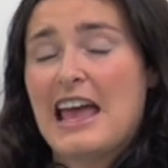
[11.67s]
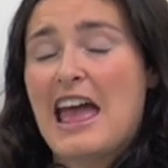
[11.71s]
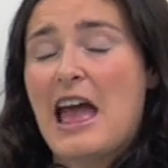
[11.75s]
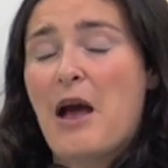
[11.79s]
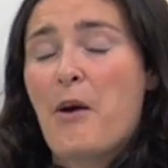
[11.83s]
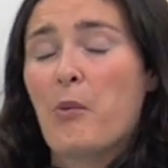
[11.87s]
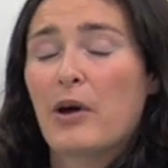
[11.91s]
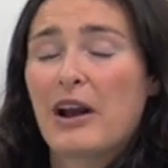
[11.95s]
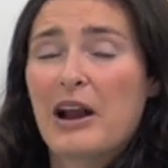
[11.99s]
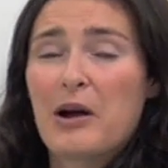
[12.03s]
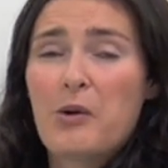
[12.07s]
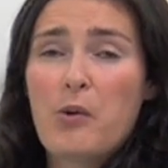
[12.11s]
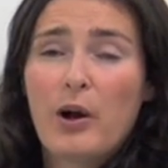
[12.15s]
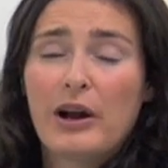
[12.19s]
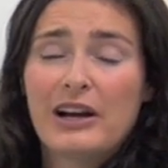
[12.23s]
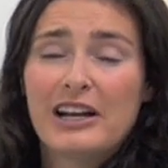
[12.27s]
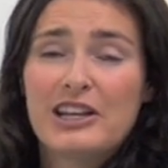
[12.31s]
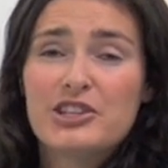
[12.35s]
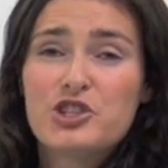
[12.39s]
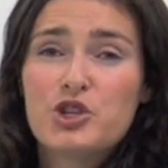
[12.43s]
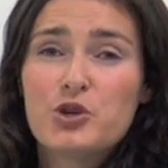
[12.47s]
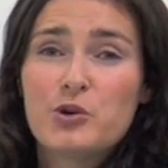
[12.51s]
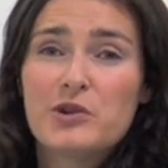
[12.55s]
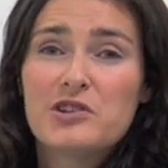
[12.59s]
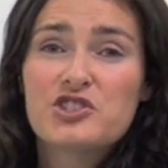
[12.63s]
And what I want to
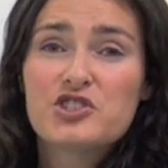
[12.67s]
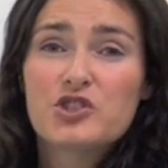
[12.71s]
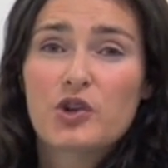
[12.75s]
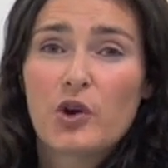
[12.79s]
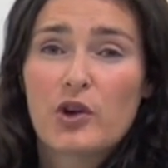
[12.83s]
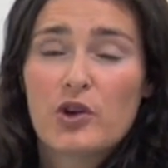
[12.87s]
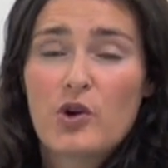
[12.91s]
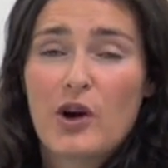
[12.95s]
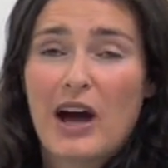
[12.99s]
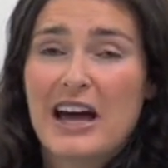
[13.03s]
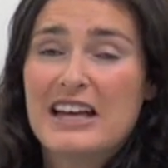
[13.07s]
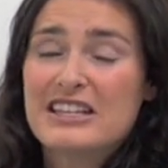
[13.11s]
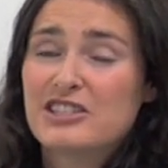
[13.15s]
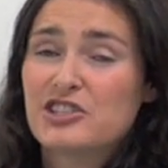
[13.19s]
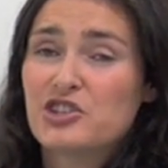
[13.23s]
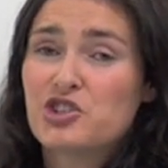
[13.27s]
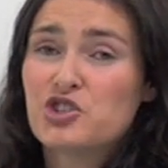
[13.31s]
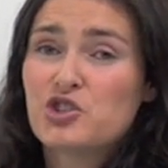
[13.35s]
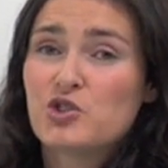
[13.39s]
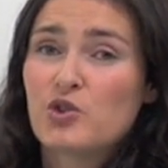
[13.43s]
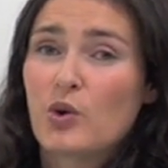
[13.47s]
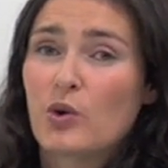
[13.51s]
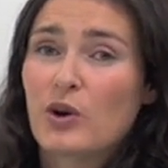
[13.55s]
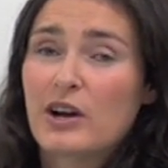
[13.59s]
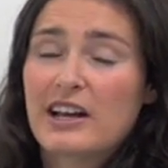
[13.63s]
do is show you guys a
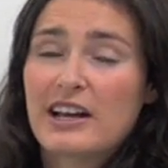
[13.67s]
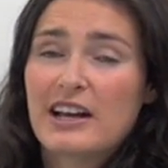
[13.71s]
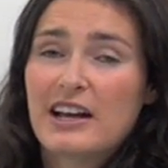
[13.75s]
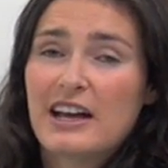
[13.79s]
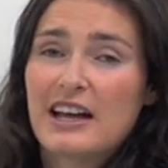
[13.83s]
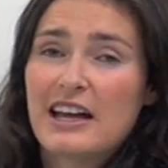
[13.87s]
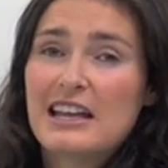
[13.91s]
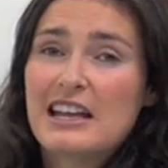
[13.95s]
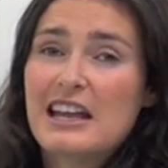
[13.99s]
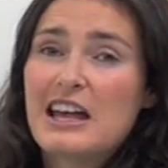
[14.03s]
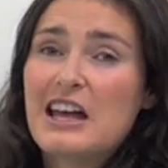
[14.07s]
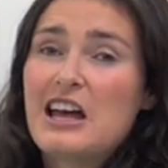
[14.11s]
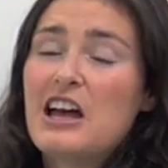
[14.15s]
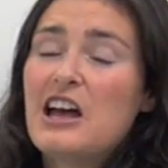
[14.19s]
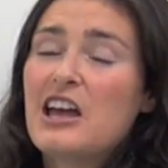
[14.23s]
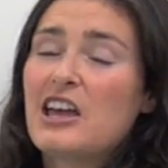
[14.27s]
shortcut